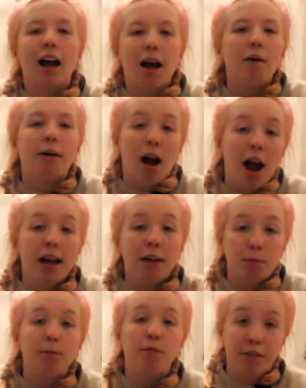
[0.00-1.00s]
I
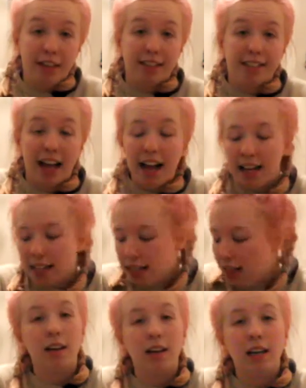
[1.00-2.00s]
will fix that.
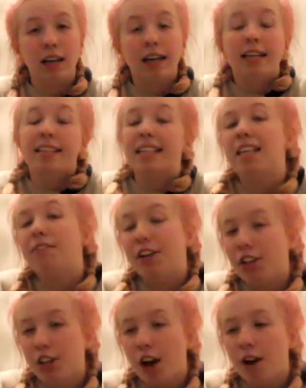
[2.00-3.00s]

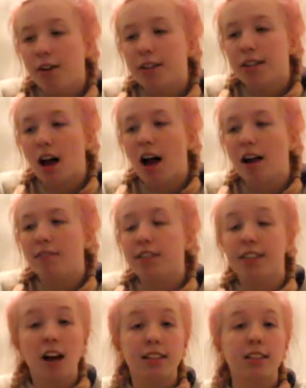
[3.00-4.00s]
TV shows, I've
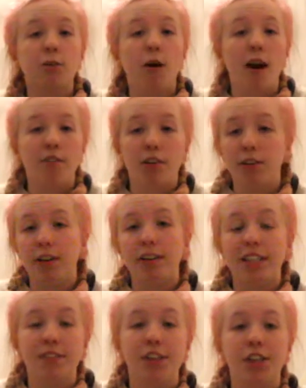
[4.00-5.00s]
started quite a few new
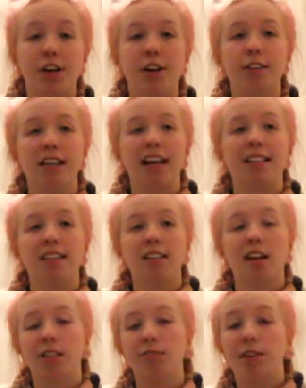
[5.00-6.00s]
TV shows and
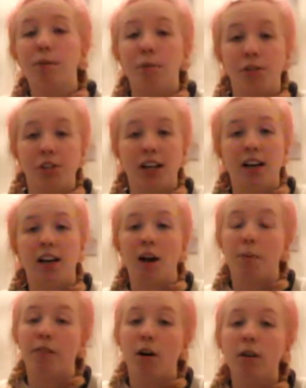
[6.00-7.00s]
started rewatching a
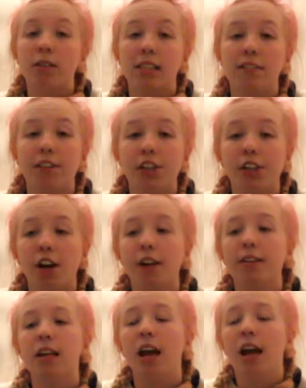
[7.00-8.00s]
couple of old TV
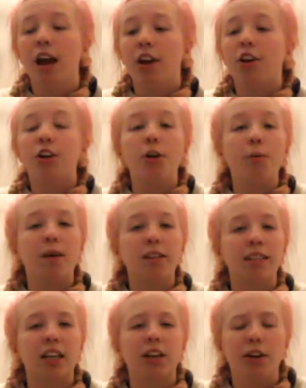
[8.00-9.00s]
shows. New
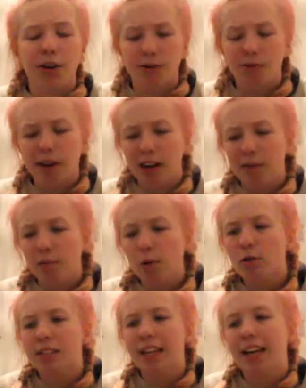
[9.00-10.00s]
ones include Rick and
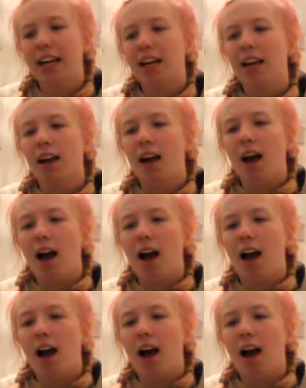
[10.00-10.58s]
Morty,